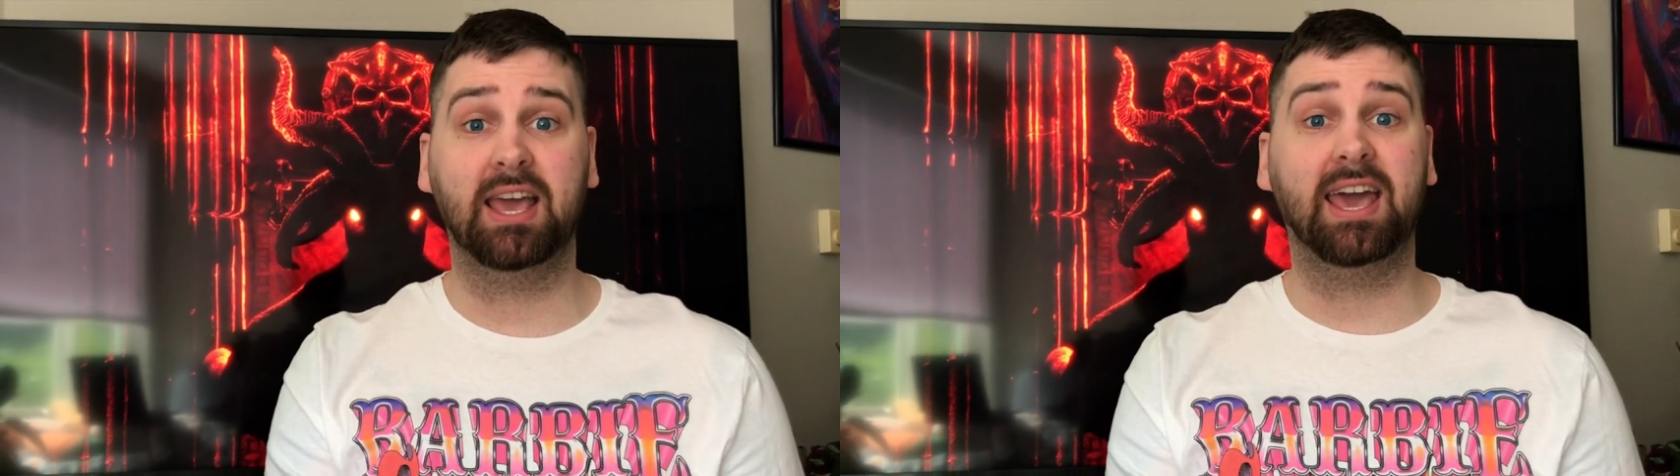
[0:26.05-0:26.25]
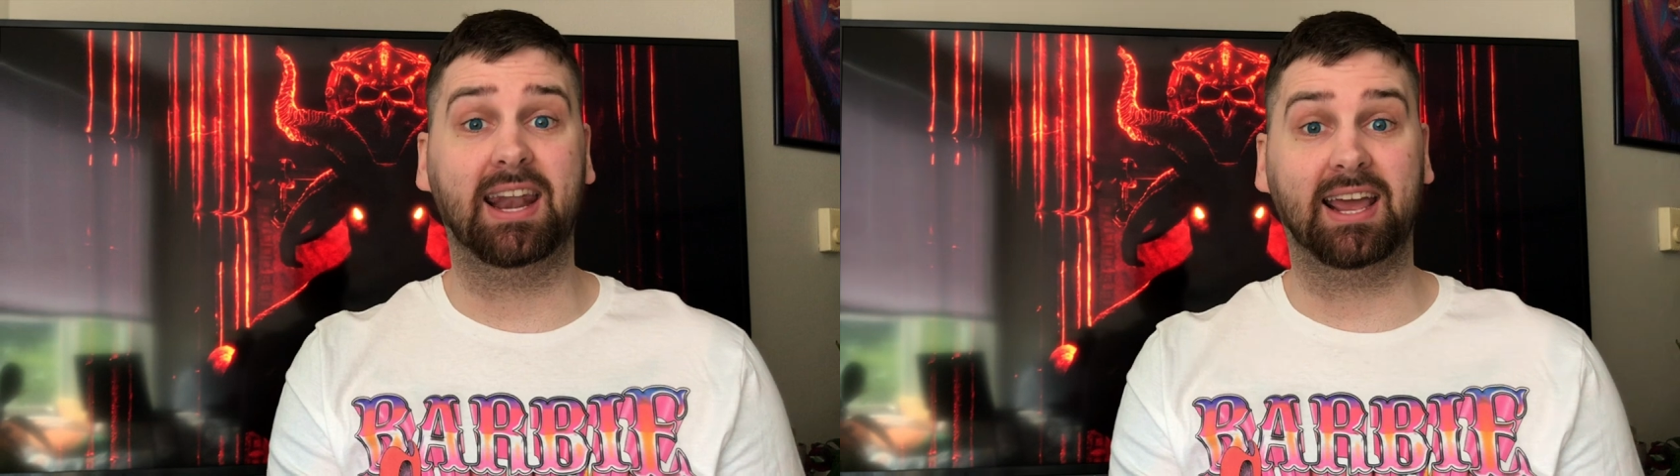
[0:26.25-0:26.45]

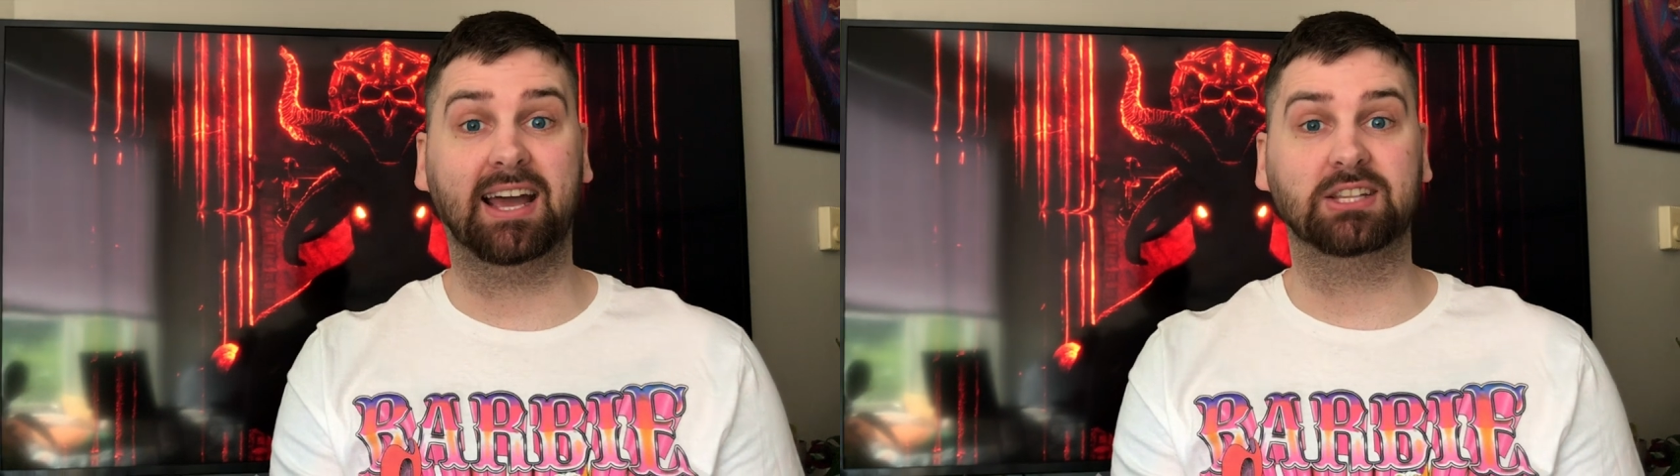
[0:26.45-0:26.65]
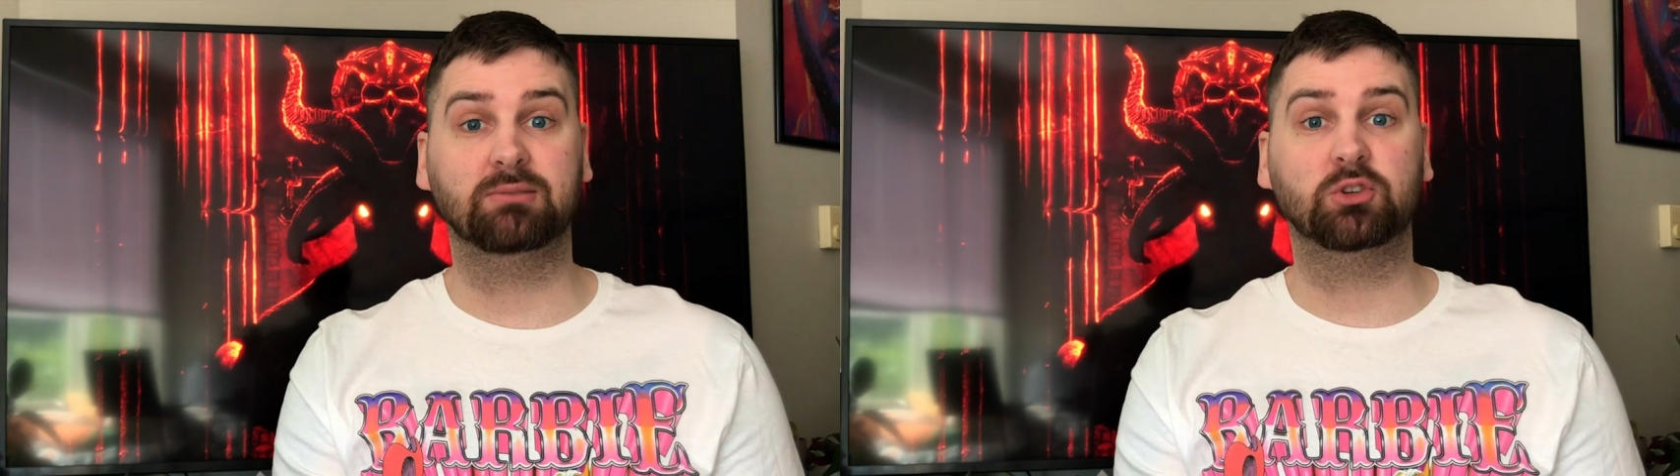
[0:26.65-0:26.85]
and I
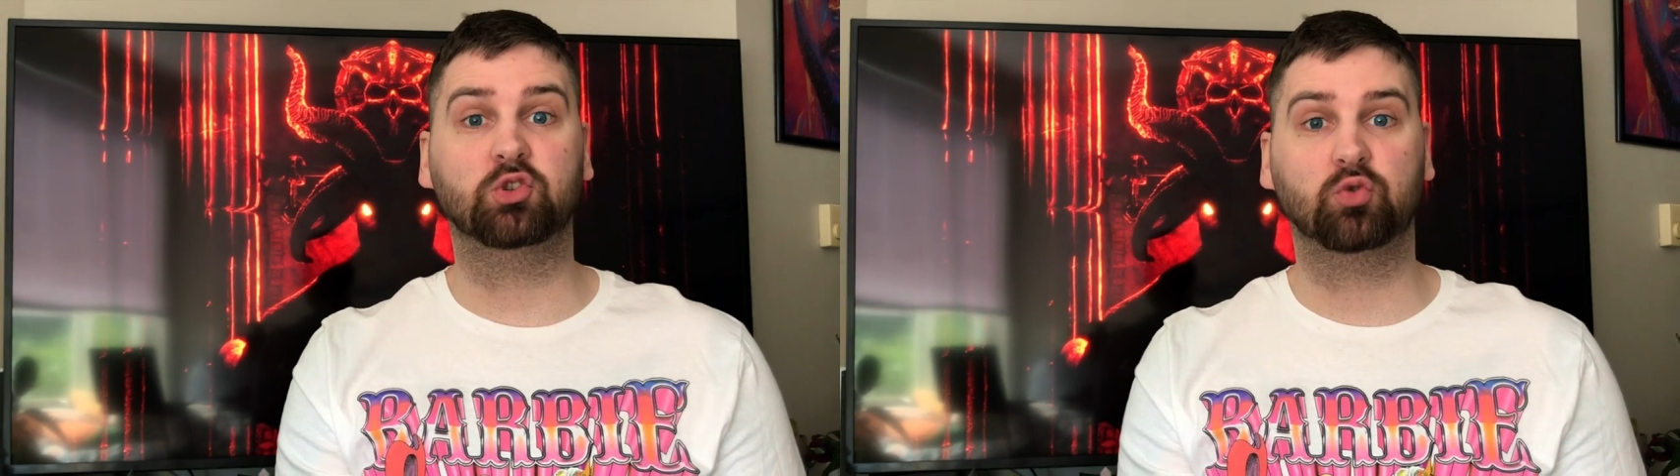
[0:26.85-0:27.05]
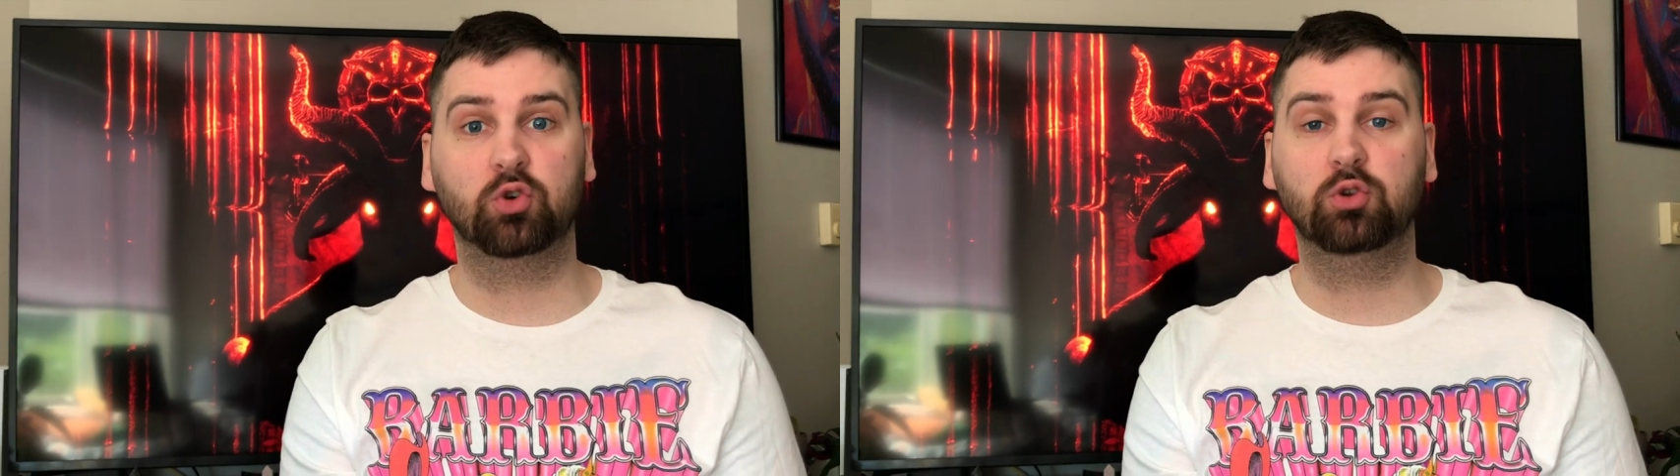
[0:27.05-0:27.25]
got some
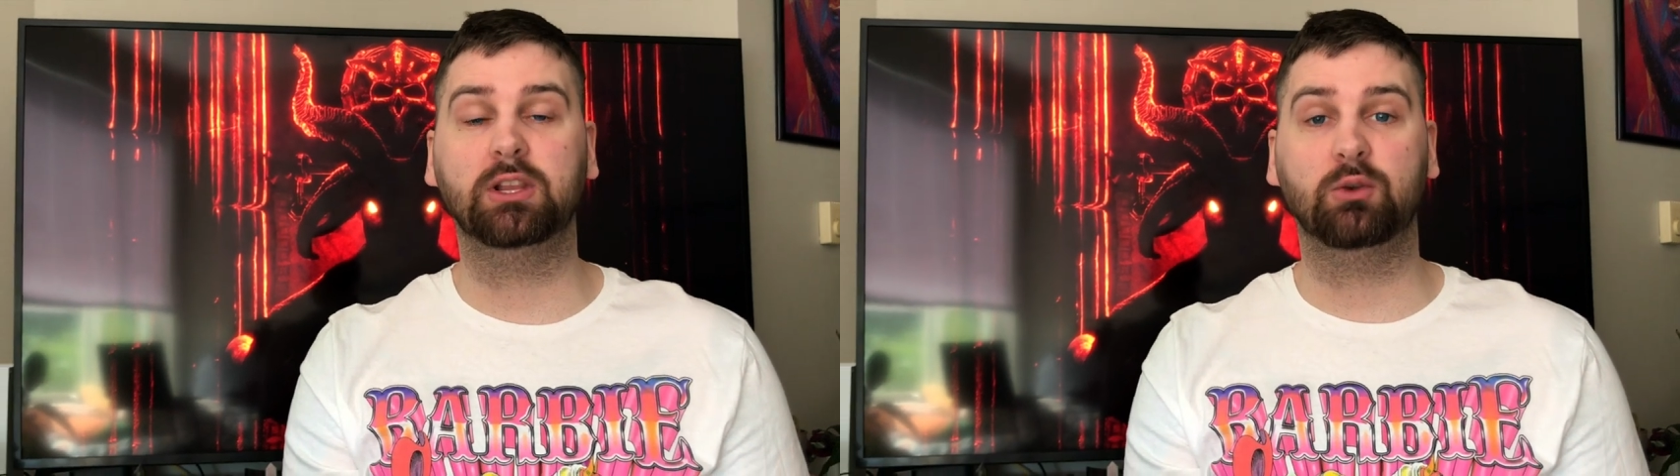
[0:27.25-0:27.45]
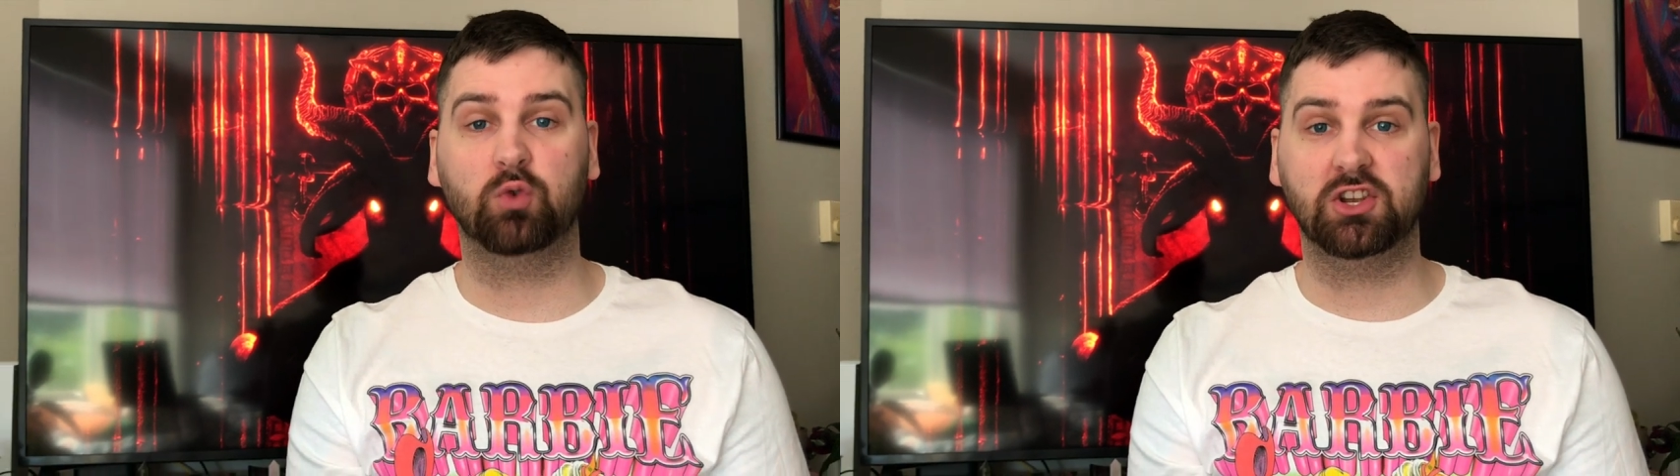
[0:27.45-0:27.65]

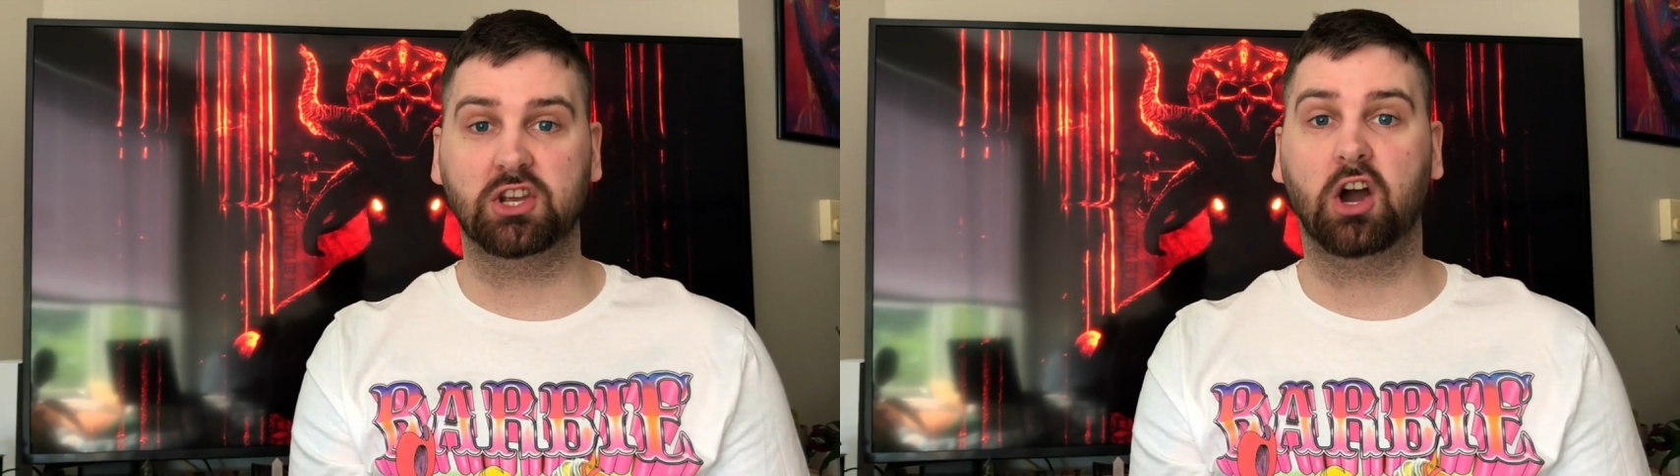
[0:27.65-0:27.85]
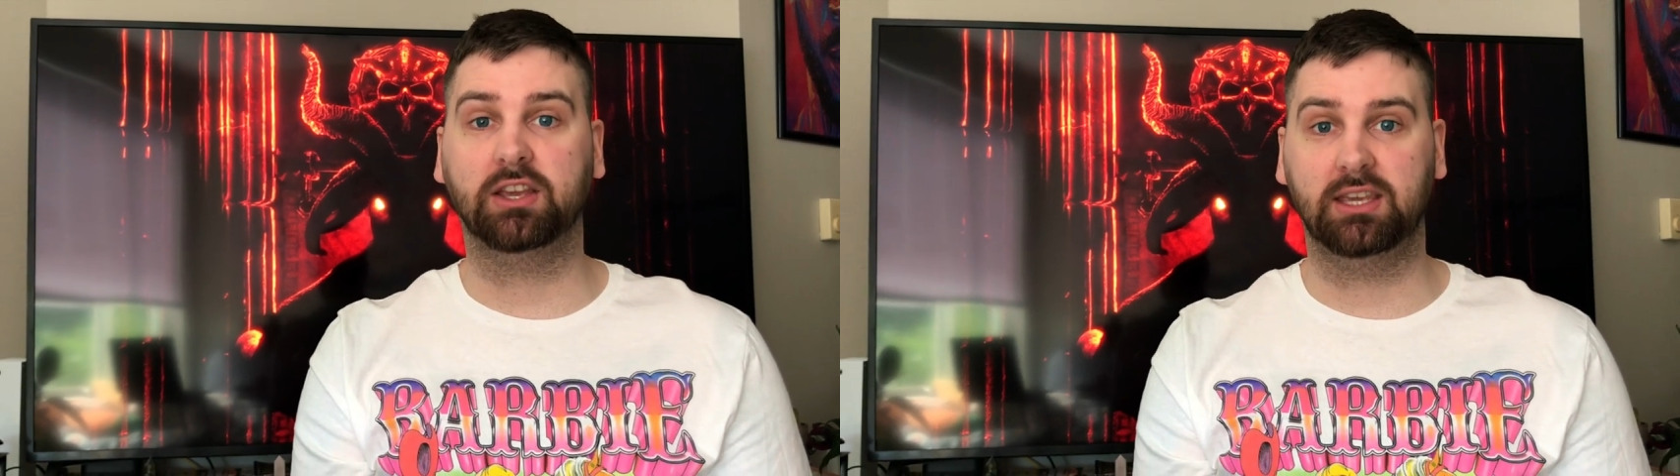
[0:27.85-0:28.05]
truly
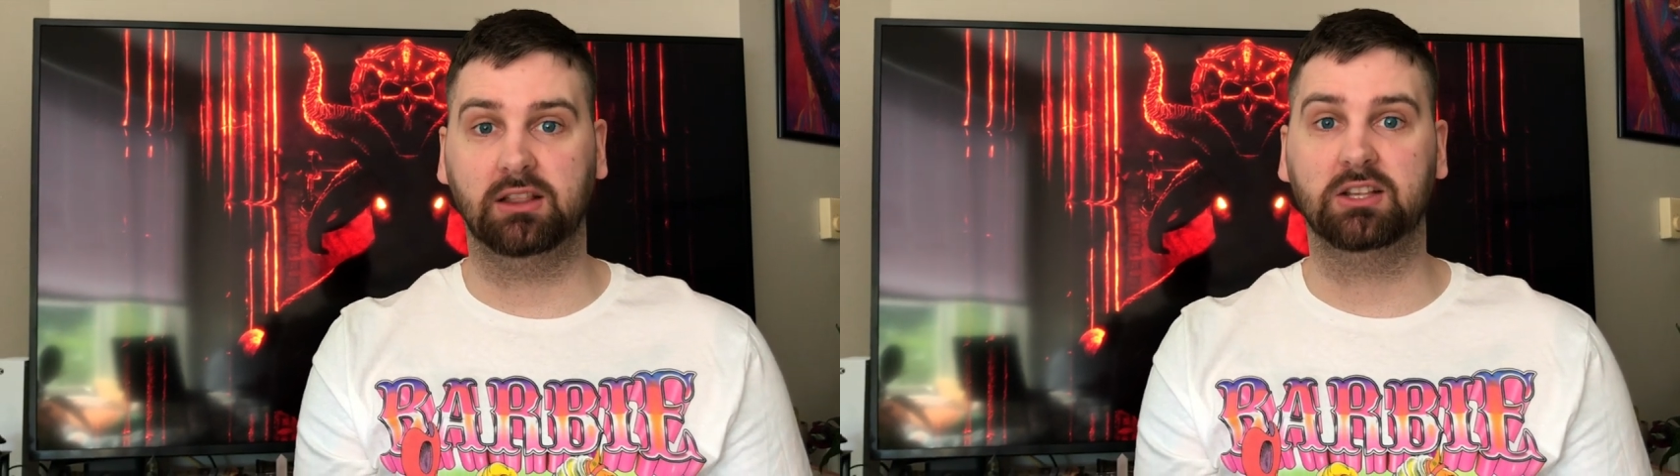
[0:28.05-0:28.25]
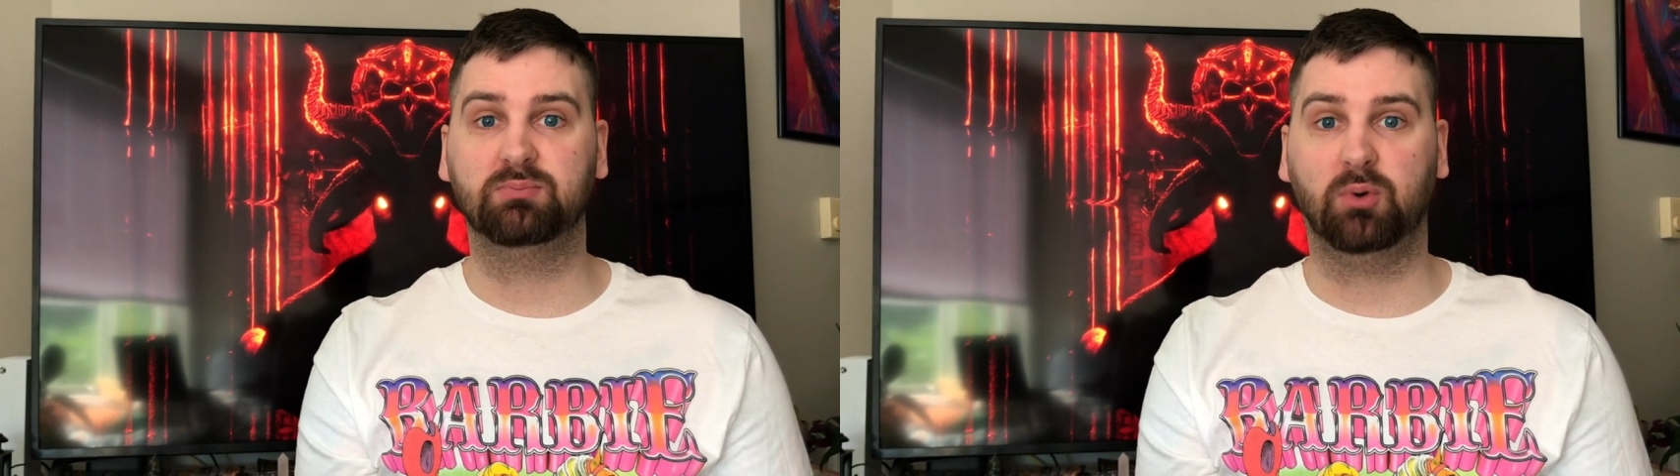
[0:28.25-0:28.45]
redonkulous